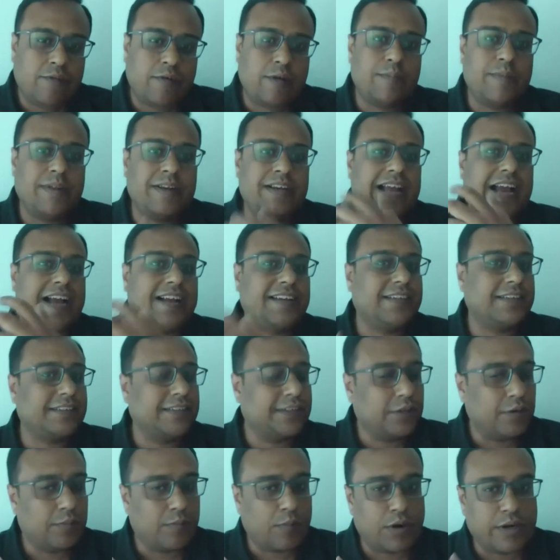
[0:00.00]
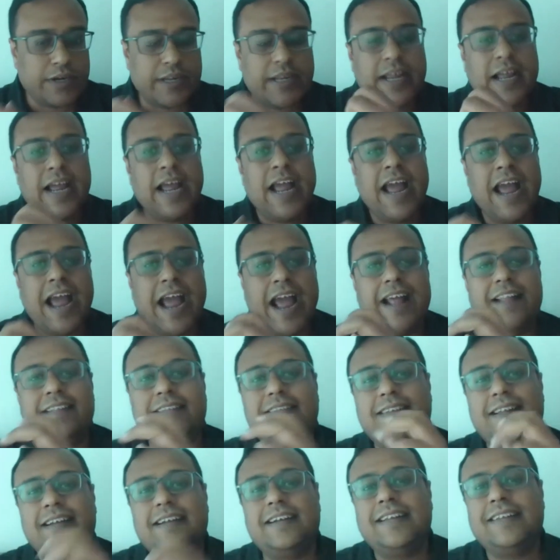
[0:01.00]
from the reactions in your body,
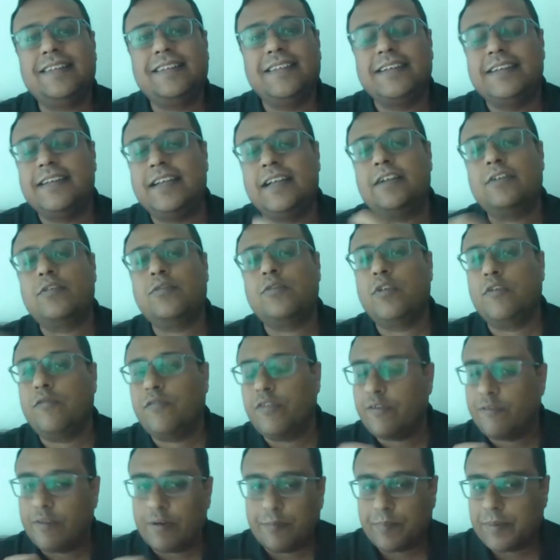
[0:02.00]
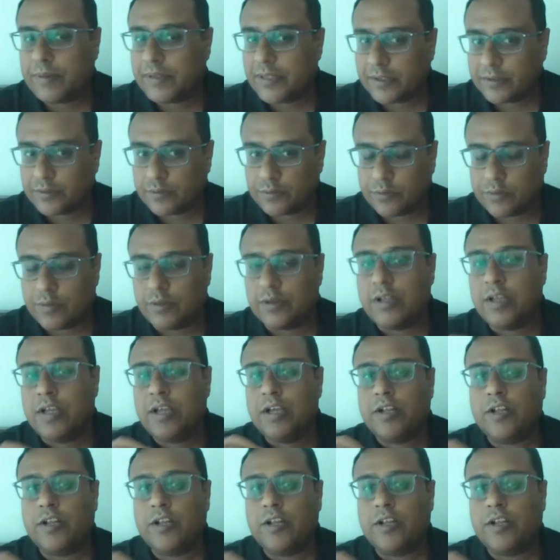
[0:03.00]
and sent a signal to your favorite pizza store.